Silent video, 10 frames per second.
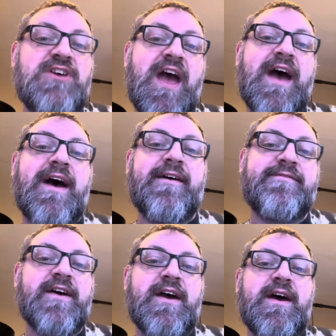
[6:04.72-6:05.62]
to have
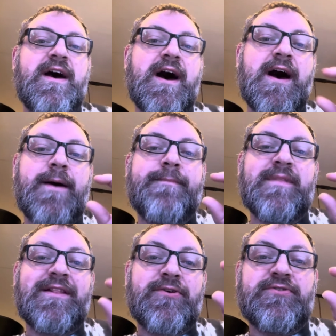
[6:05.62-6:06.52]
um,
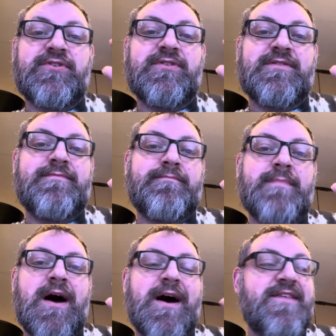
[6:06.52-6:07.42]
little,
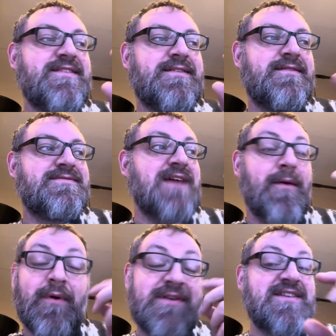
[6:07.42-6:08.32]
uh, I
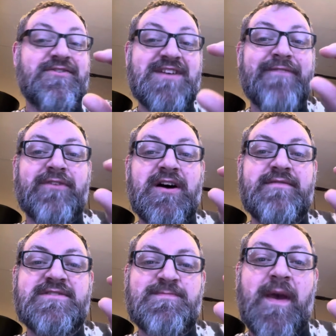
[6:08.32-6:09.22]
want to say the
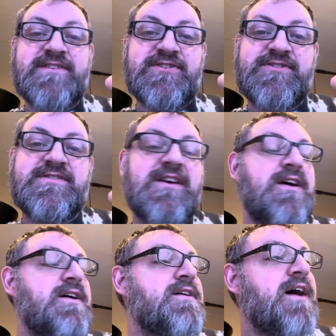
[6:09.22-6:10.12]
Teflon spacers.
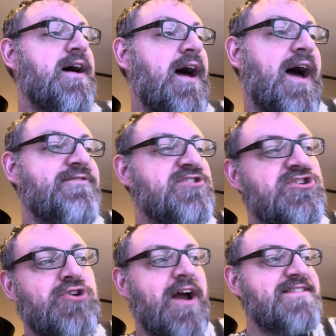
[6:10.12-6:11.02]
Uh, I'm
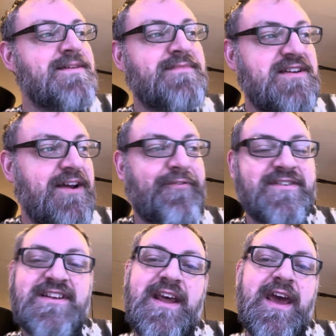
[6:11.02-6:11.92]
just trying something
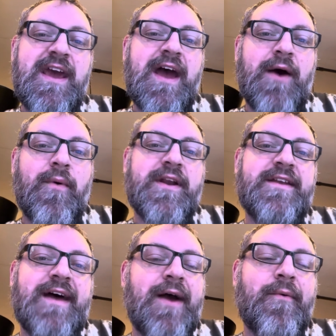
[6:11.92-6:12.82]
different today. I
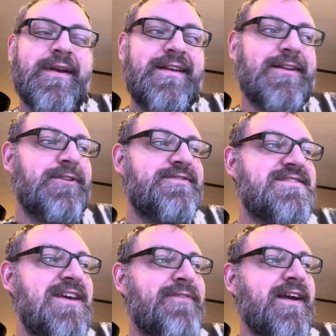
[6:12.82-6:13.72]
wanted I wanted to
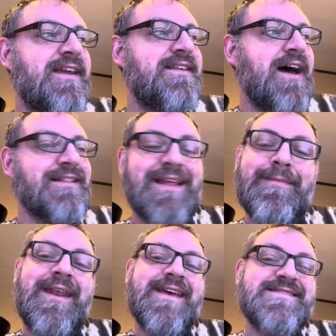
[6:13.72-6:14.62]
see if I could
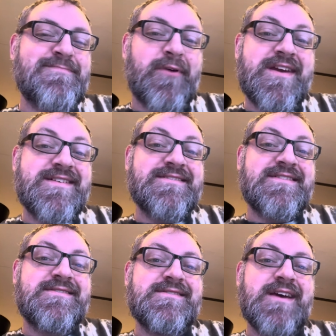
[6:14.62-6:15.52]
eliminate springs
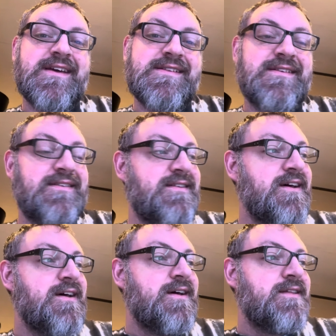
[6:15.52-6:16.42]
and, and
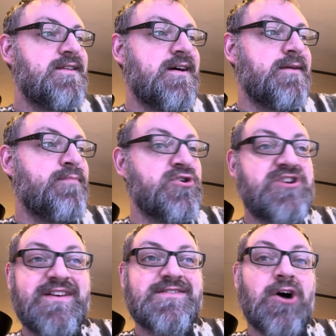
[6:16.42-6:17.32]
the
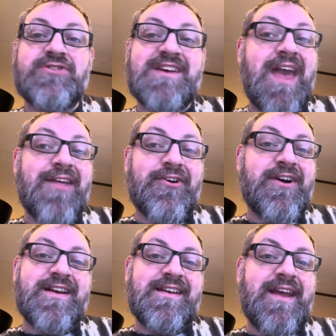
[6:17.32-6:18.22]
bushings
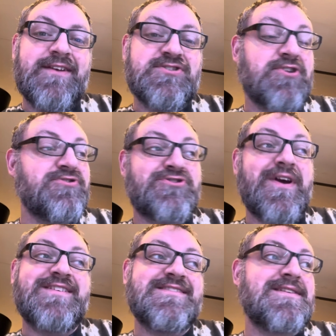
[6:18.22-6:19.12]
altogether and, and just go
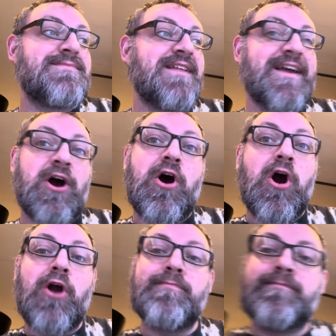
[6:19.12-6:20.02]
straight to something like a hard